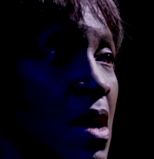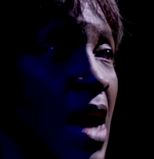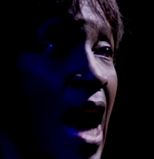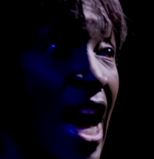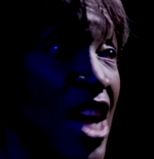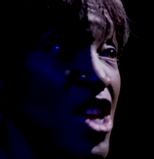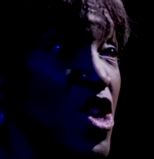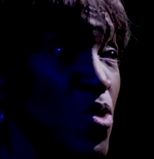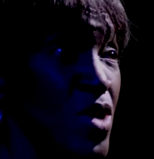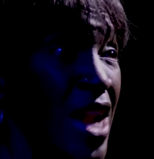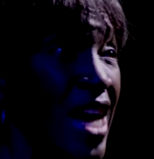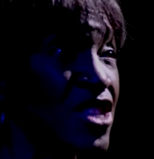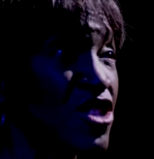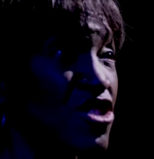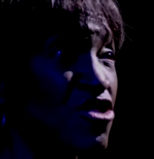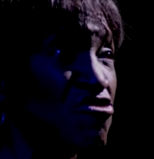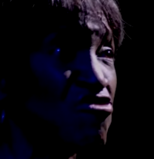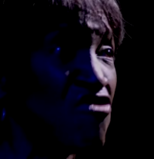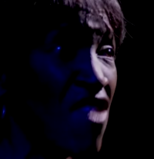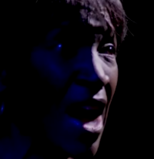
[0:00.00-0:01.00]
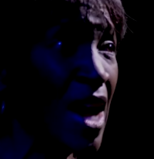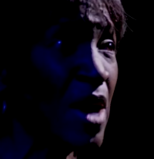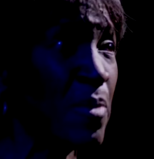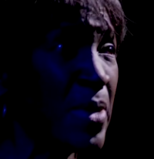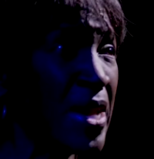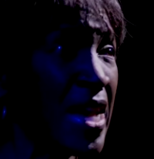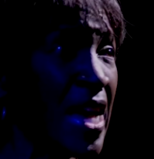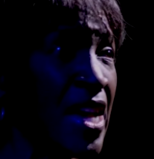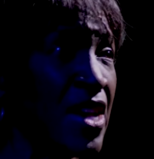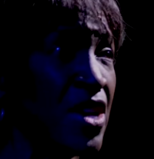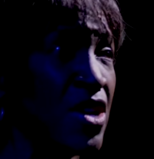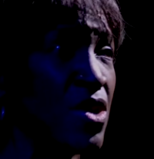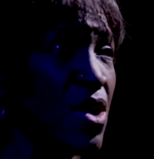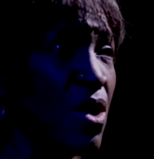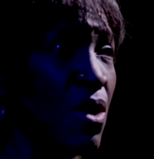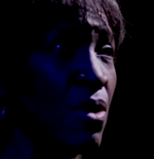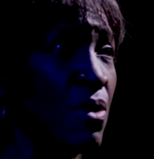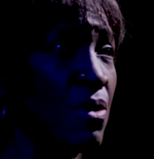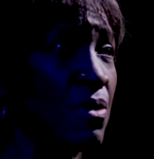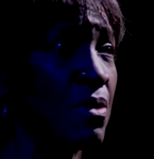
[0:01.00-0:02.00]
Are you that drag me here, you
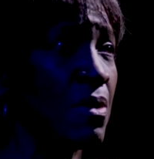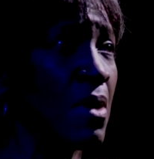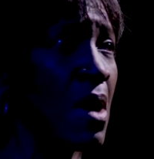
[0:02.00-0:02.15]
know?